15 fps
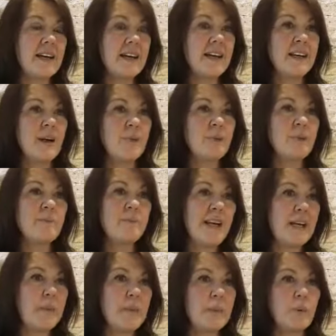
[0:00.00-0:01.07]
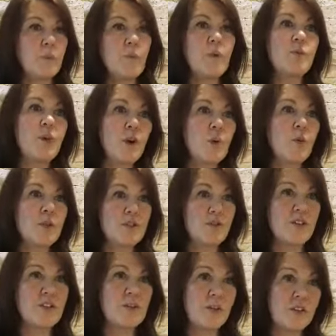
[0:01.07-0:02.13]
Now, many people won't know what a
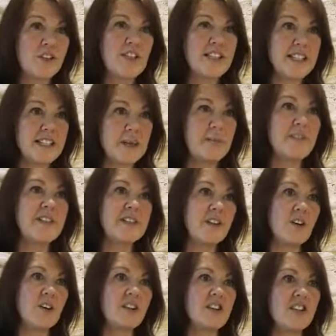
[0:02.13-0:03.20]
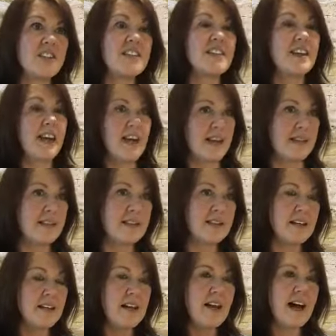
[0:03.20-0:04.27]
respiratory and sleep physiologist
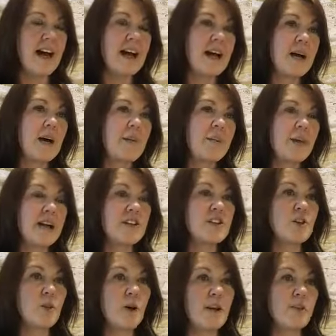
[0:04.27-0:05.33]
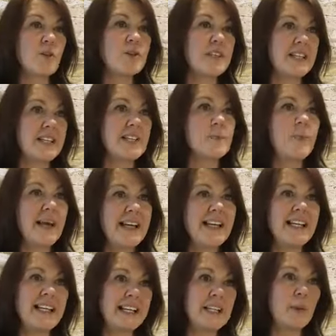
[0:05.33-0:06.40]
is, and so I thought I'd explain
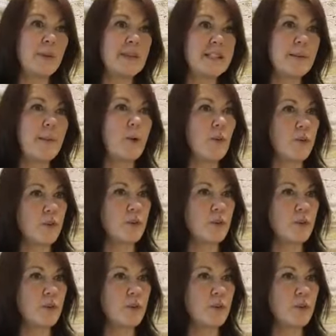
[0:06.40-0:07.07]
a little bit about what the